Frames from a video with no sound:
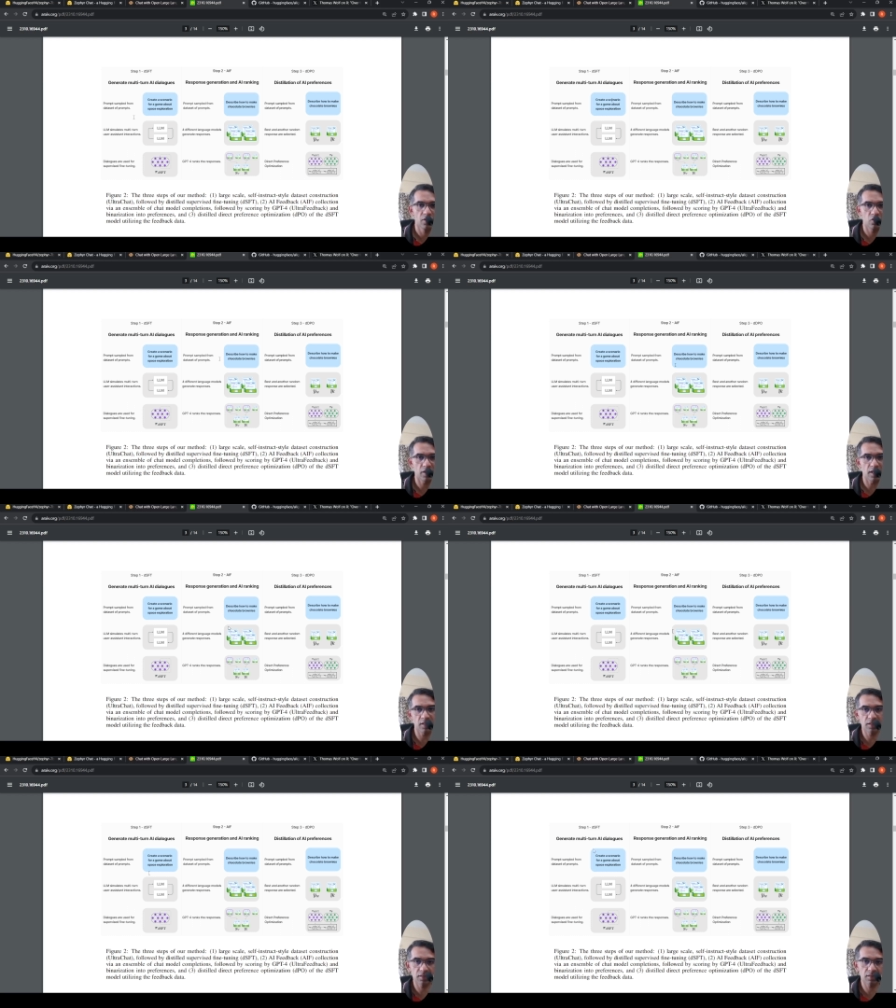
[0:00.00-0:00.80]
So that
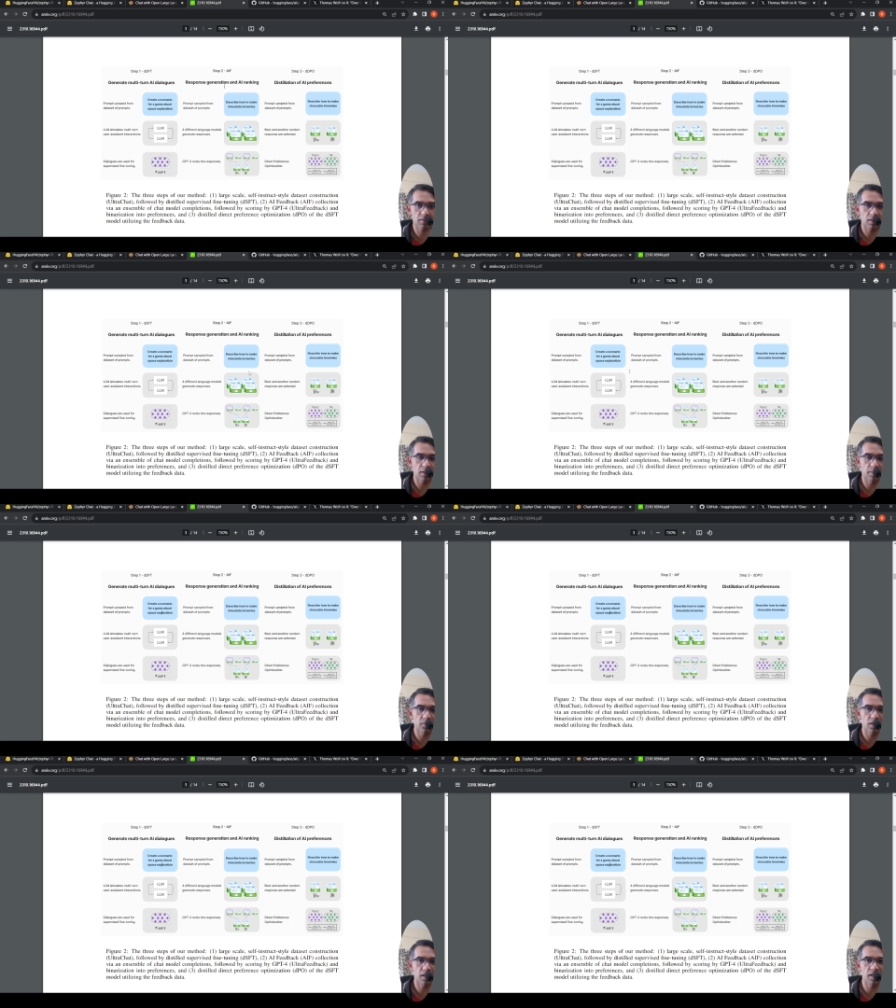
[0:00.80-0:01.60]
is uh,
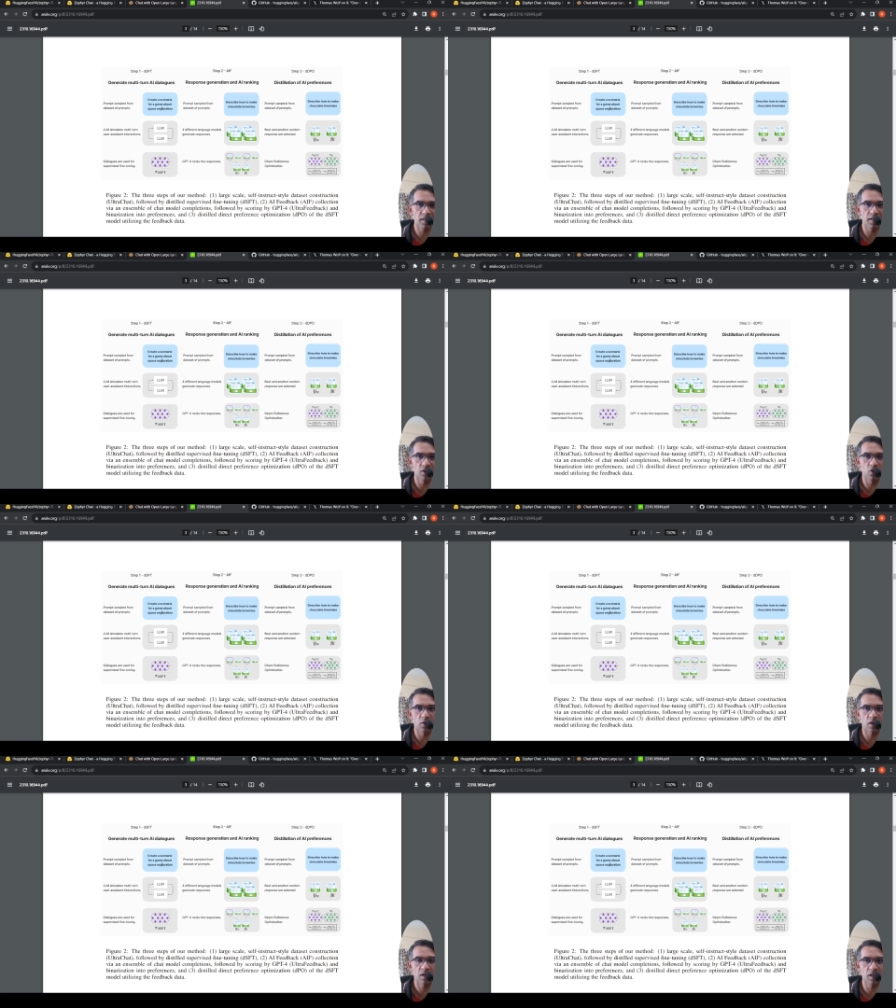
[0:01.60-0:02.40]
the key thing
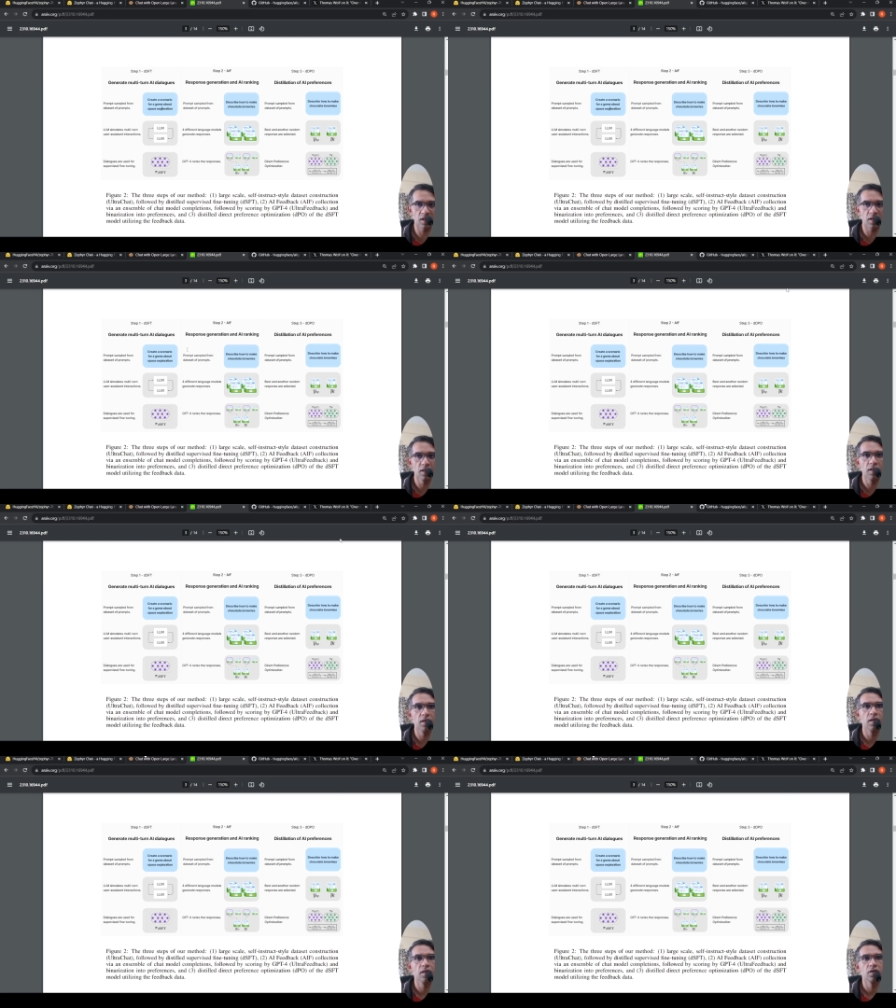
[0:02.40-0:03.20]
over here.
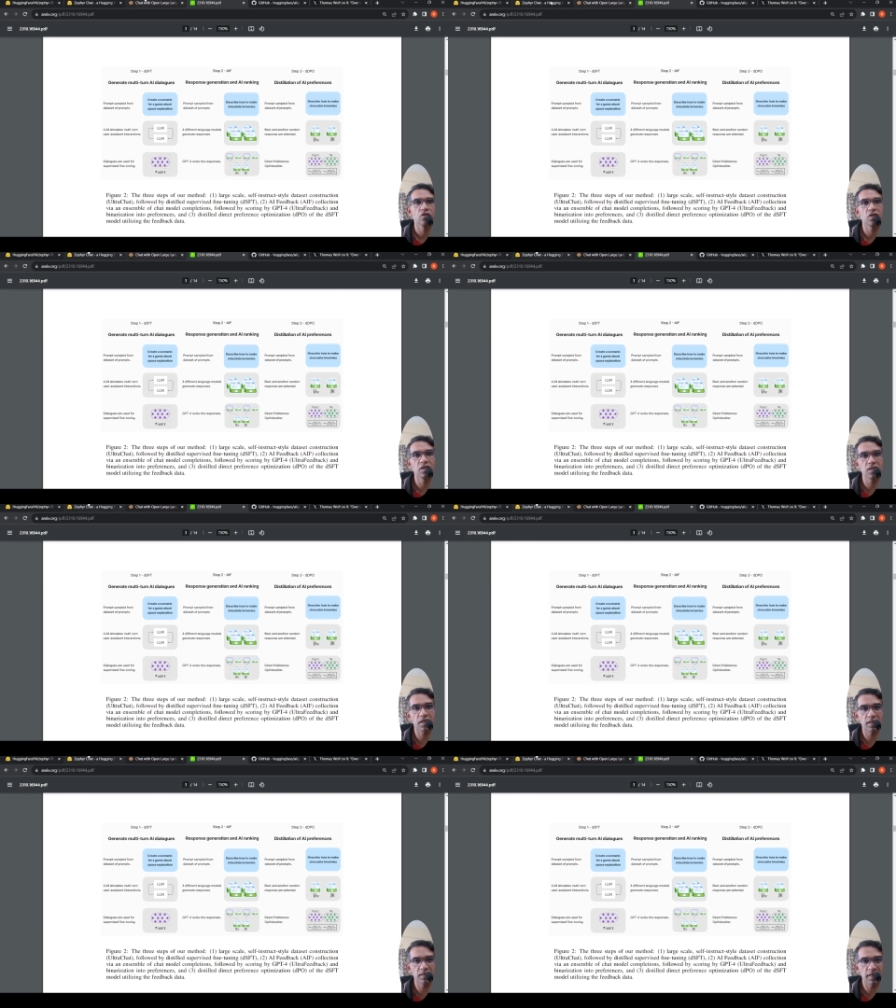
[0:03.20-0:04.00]
So this is
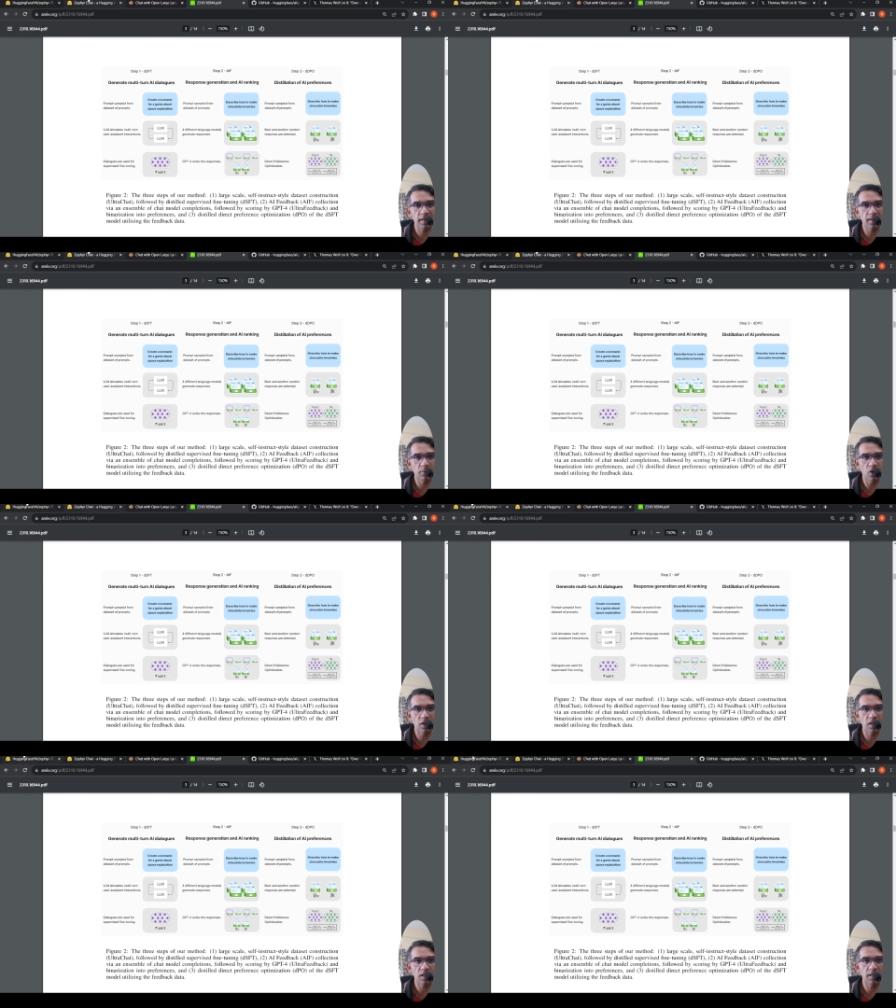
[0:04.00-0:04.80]
an exciting model.